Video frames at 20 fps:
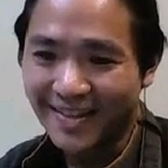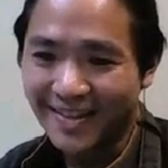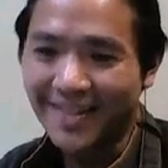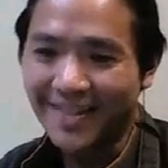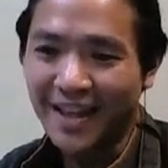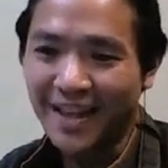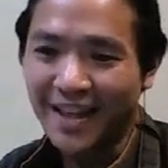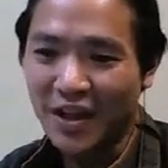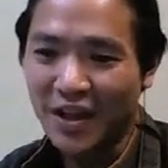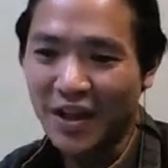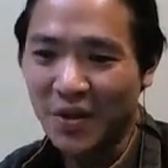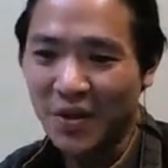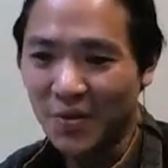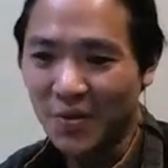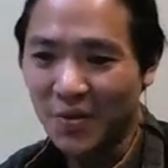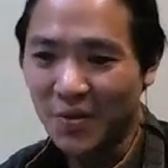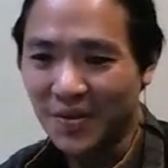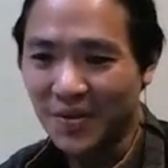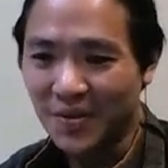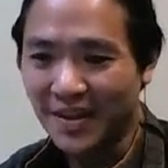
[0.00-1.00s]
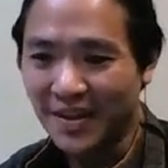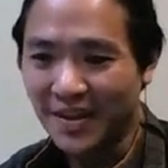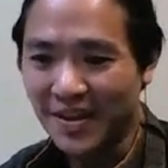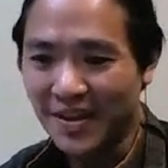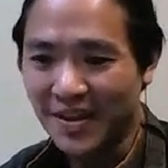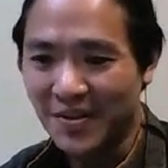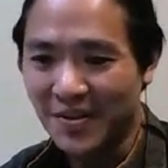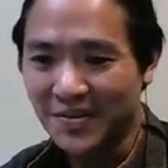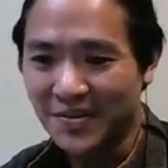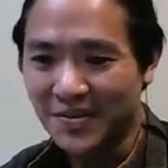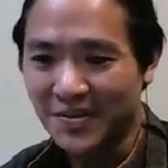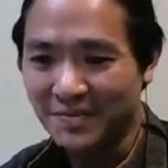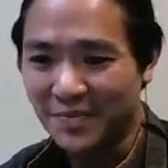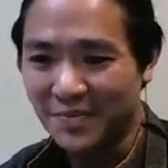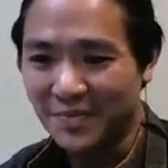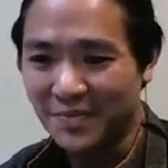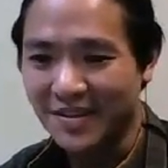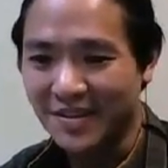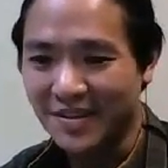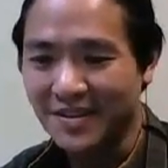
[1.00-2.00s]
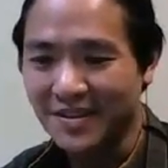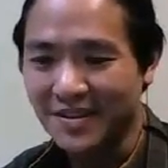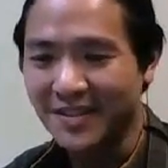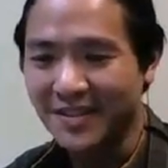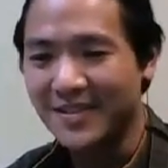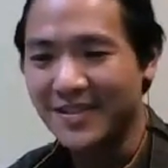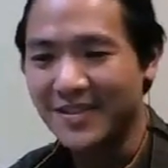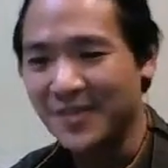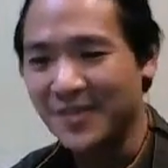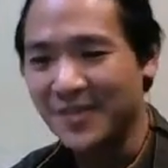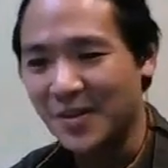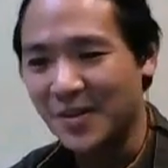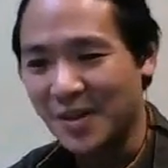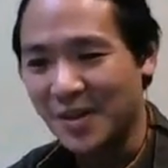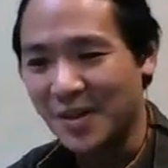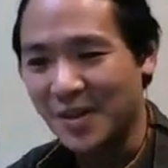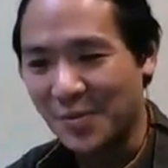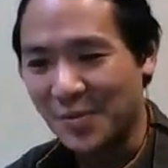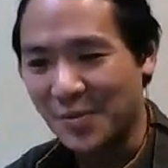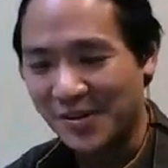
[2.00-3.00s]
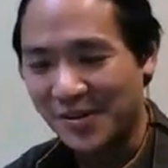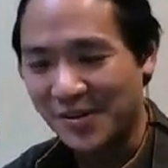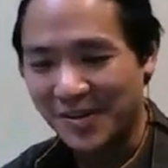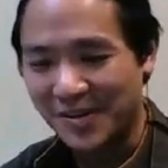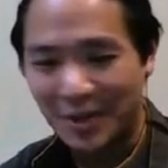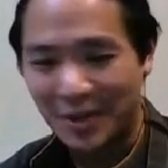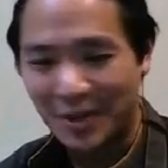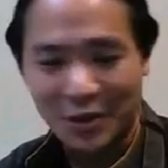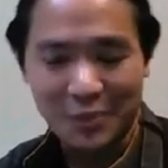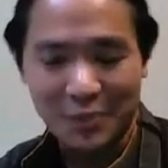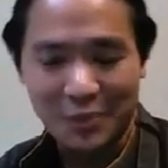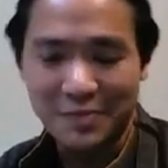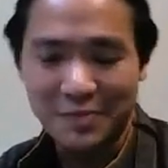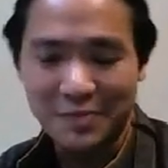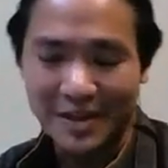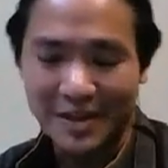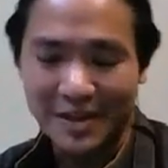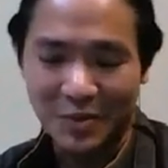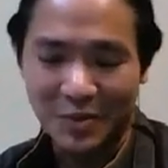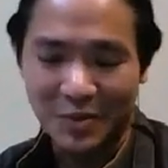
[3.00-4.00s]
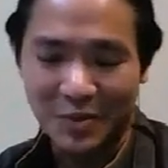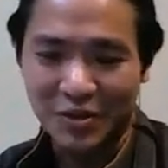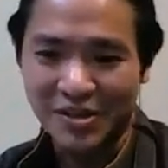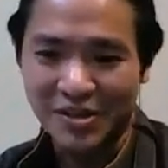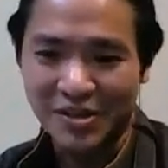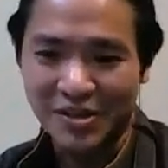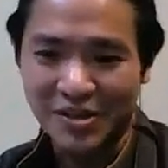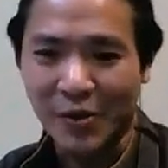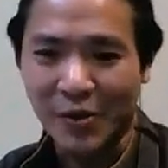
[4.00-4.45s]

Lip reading: thank you. Thank you. Praise God for the opportunity to have been able to share